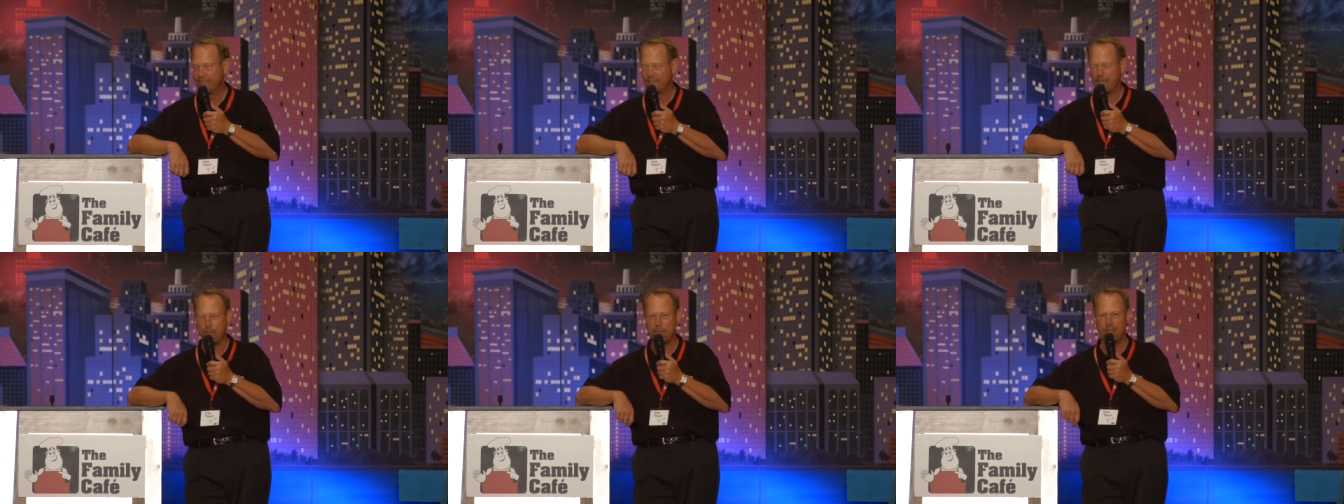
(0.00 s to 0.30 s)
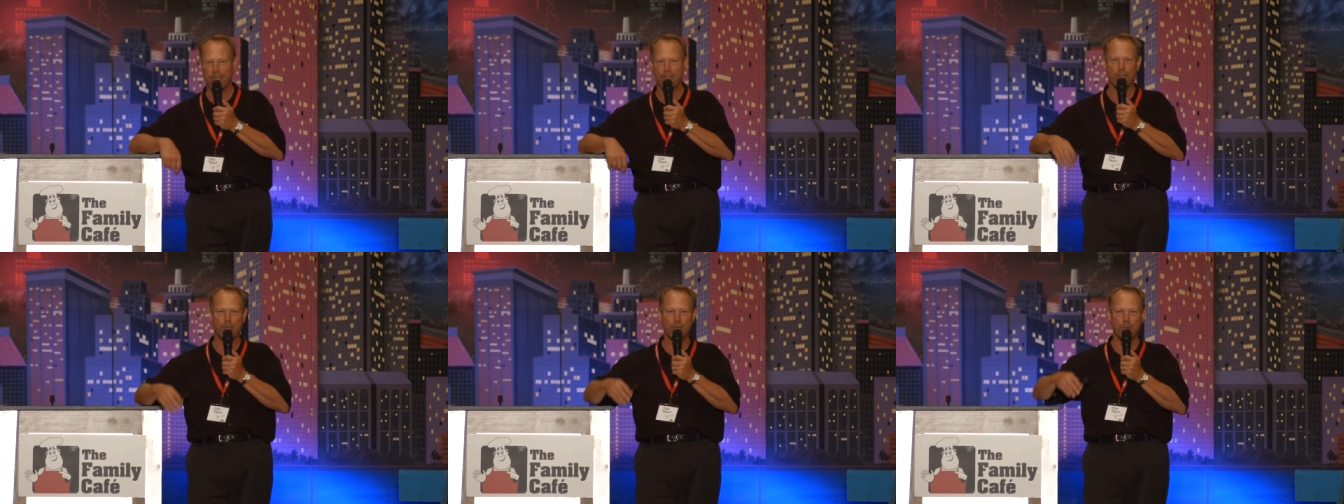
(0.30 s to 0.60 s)

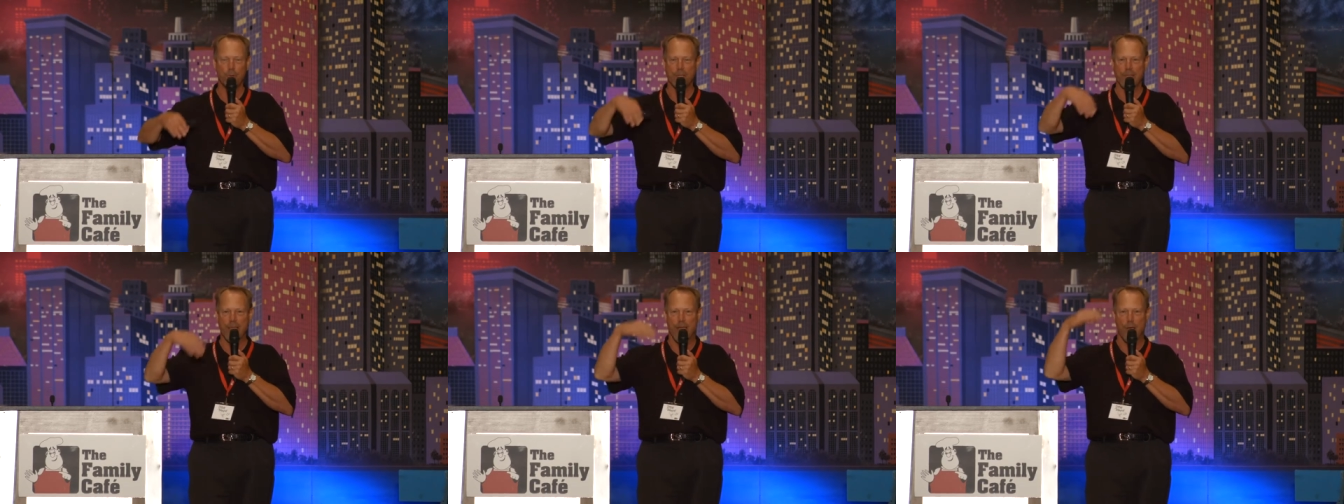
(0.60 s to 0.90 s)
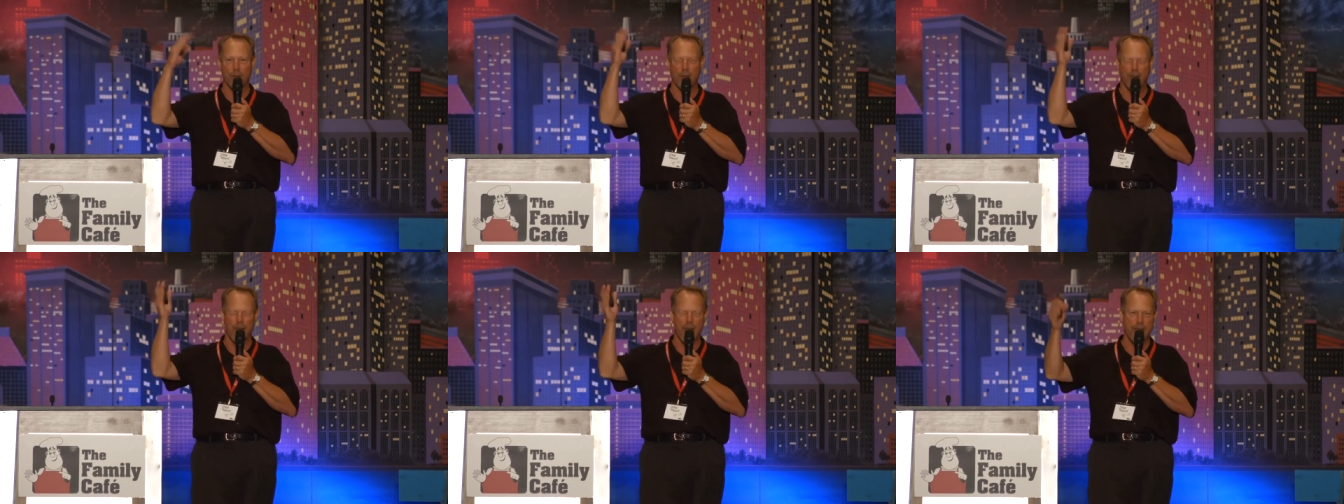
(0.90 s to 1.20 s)
Something to do with
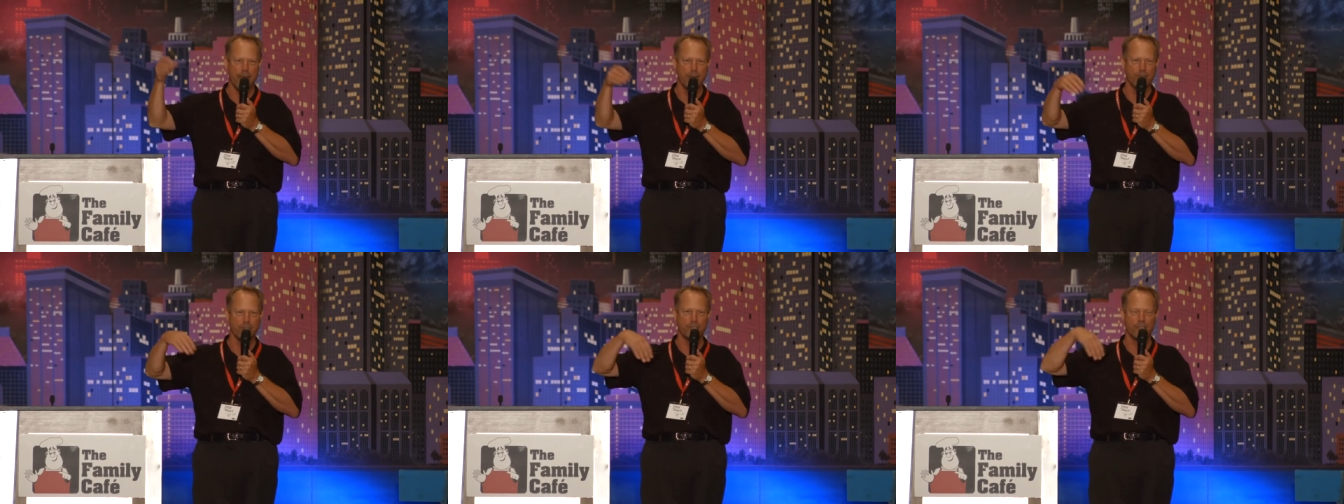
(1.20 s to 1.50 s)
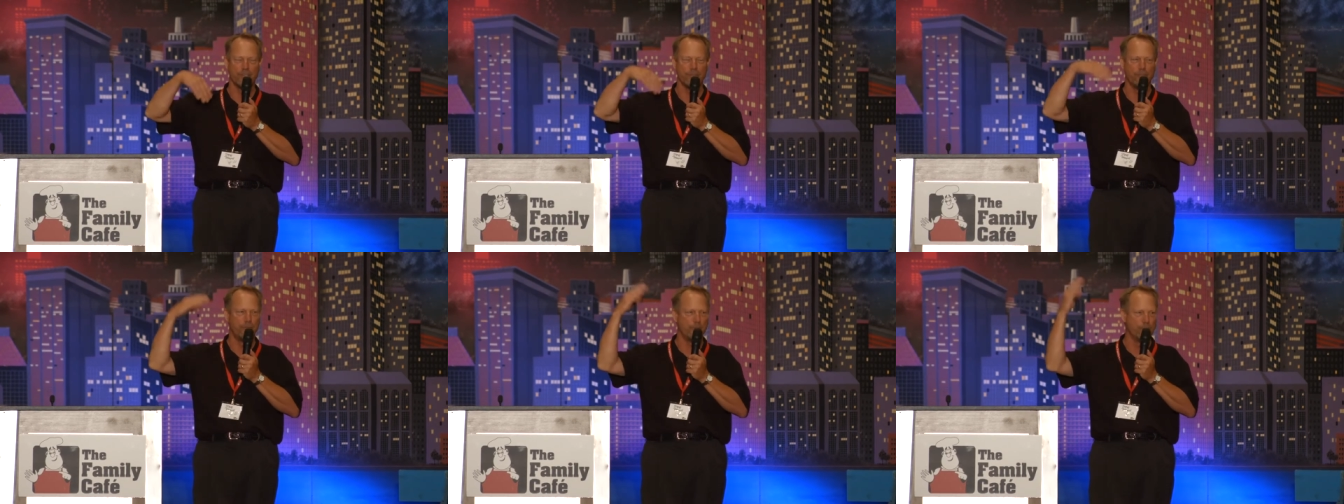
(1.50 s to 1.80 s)

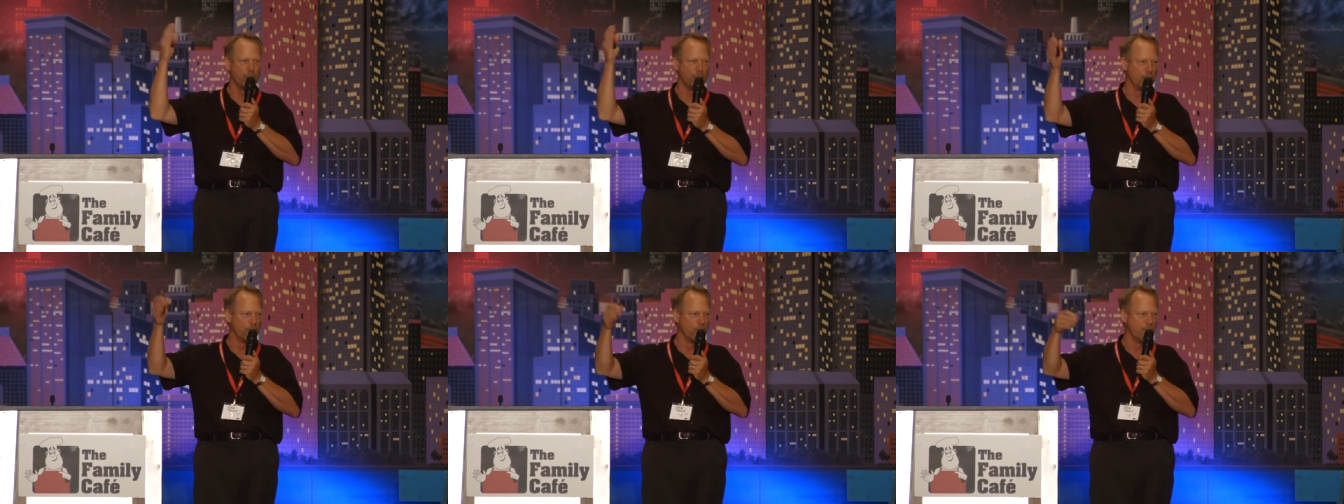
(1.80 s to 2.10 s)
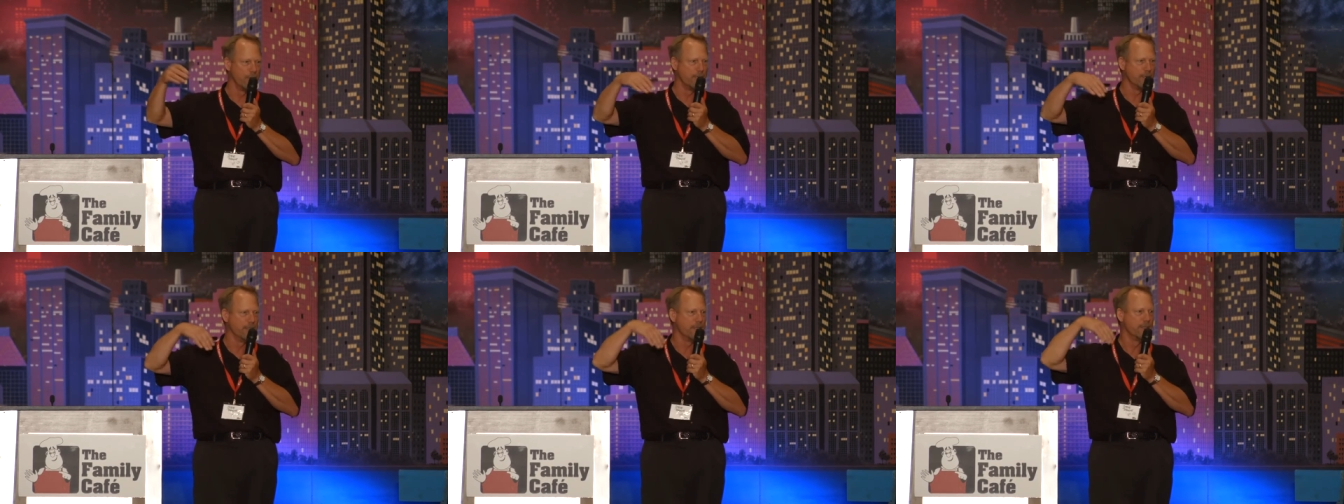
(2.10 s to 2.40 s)
outliers and
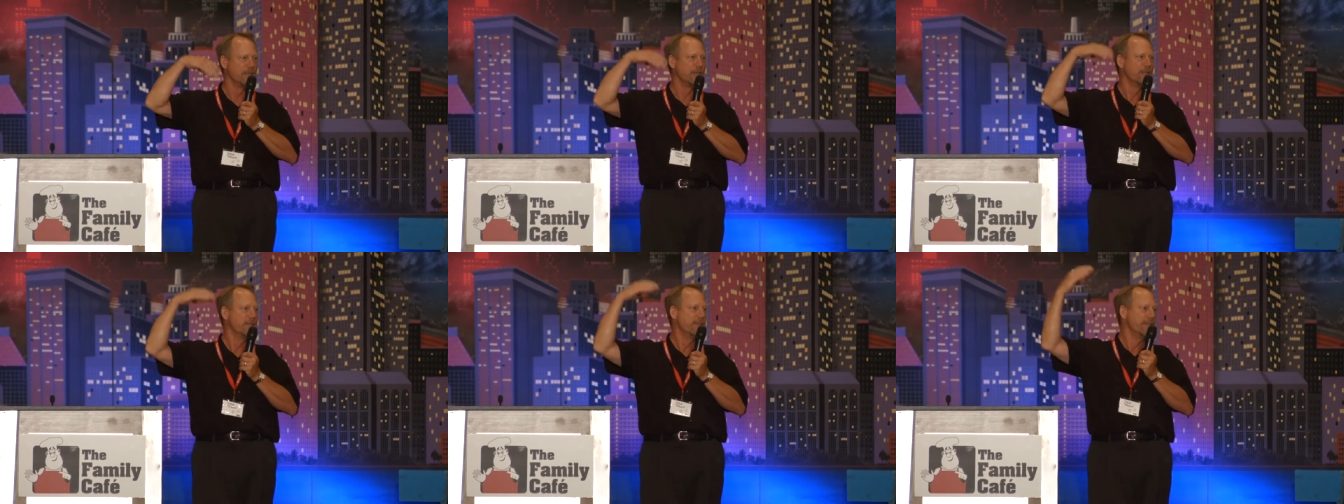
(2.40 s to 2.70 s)
fuel and